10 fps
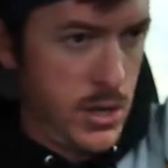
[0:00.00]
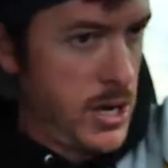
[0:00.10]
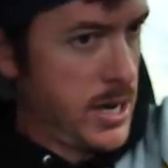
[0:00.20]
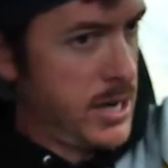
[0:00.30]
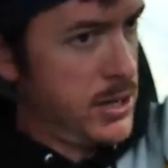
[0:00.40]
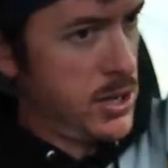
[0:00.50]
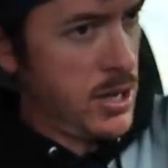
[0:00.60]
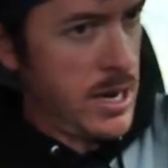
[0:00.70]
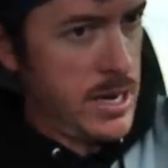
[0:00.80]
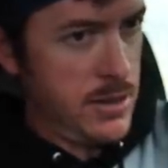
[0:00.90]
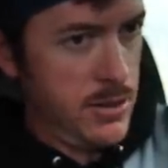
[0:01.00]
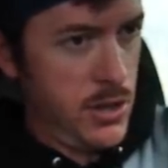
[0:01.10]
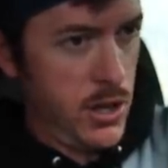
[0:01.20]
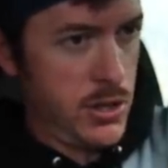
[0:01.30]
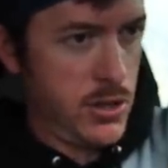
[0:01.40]
Check engine light
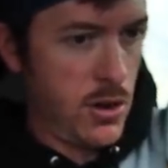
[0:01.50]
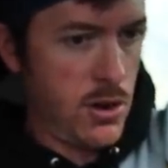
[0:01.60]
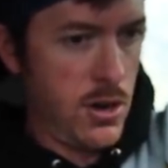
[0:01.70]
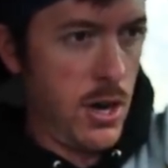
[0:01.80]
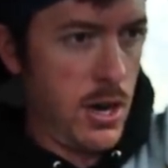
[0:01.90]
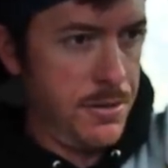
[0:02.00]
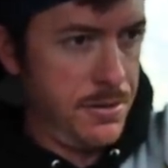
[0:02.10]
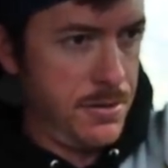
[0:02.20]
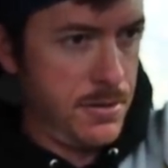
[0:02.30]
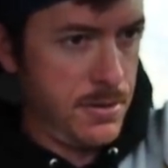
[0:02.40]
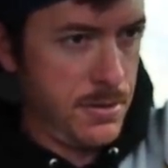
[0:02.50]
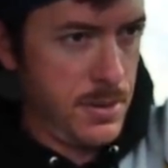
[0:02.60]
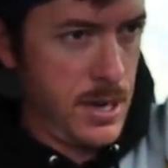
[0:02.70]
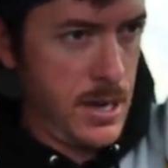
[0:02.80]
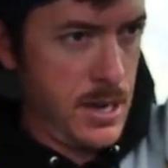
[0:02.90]
just turned off.
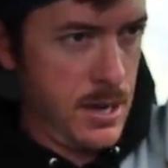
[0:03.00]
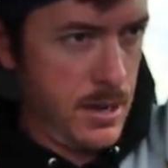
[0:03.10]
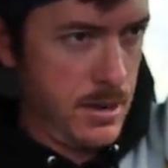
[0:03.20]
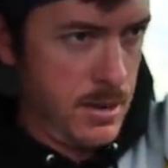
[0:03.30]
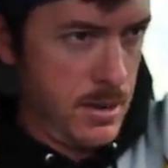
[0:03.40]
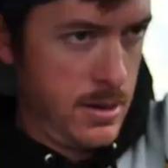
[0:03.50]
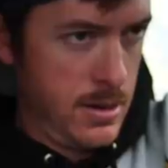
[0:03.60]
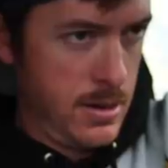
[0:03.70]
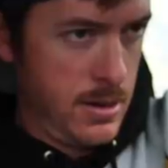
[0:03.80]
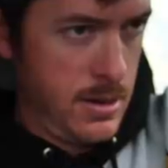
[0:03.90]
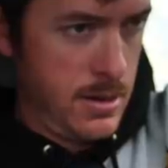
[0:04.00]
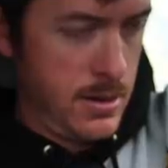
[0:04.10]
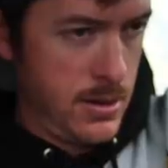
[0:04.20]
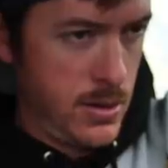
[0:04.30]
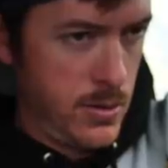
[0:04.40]
Okay.
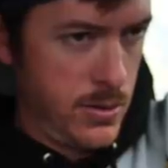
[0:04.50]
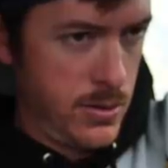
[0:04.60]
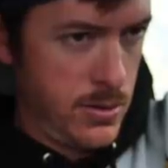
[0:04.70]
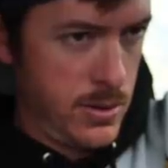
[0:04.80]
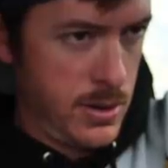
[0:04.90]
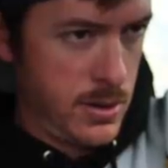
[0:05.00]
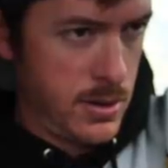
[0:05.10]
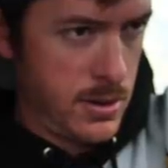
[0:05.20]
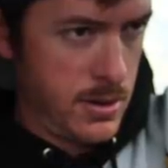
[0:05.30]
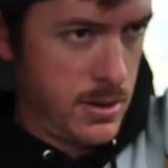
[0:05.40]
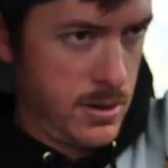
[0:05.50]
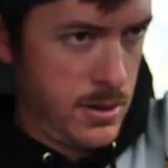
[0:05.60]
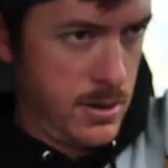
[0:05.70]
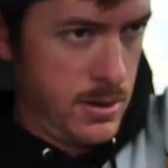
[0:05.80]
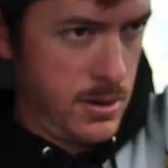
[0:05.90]
It's going through its
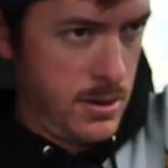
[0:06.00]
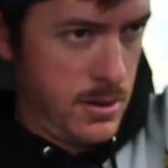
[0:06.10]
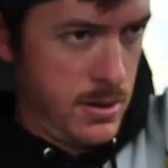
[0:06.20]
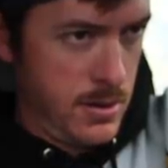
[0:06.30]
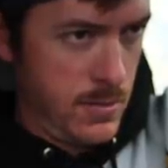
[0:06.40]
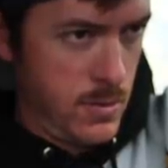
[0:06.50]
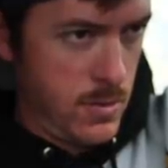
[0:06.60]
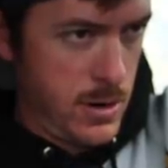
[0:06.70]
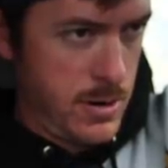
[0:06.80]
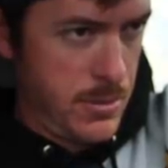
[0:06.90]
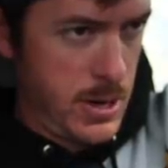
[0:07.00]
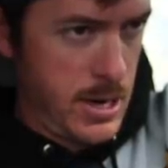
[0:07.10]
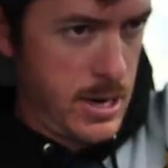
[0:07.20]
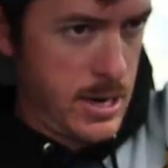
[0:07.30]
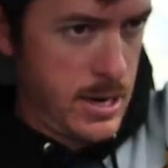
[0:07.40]
warm up
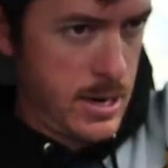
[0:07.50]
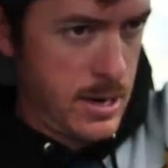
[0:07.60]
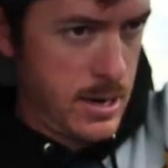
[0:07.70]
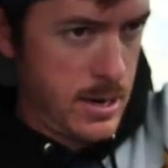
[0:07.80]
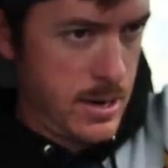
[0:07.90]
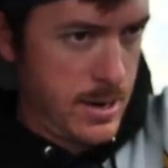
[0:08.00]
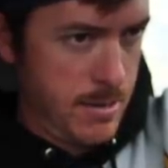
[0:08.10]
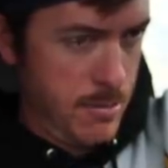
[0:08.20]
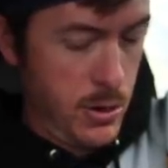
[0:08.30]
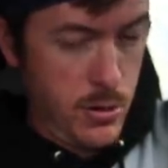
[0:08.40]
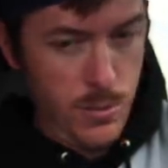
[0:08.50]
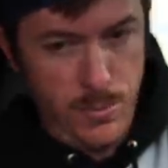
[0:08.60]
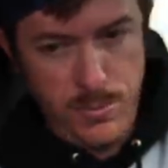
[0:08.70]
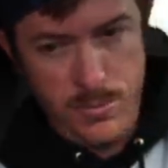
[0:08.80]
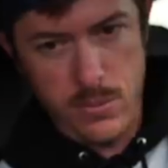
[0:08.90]
and boom.
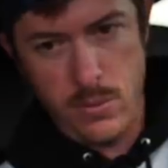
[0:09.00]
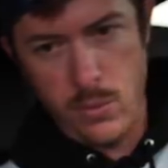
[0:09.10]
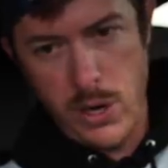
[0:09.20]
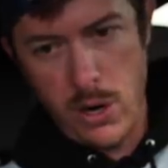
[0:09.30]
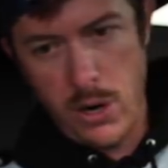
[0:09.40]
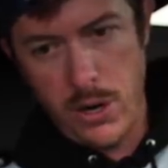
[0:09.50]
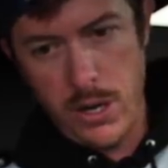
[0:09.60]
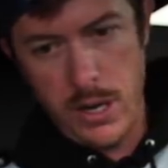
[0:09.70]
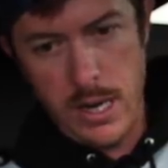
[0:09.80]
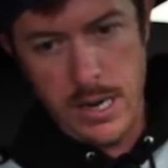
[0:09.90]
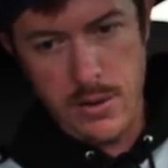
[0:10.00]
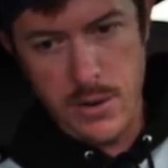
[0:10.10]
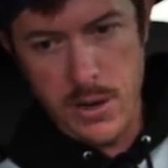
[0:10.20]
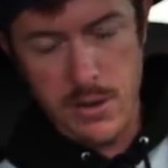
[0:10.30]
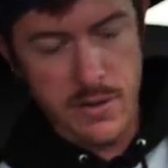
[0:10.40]
We are good. I
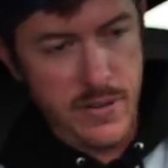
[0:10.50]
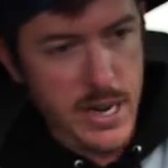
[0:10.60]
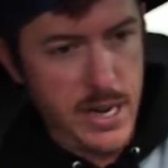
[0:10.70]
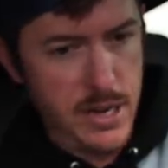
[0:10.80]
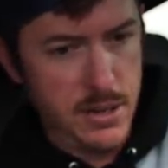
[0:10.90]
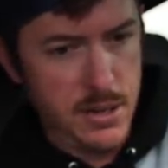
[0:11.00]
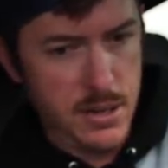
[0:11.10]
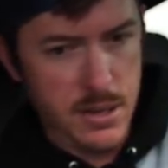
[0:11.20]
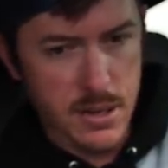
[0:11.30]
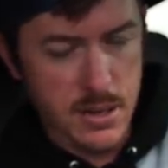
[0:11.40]
don't hear the fans.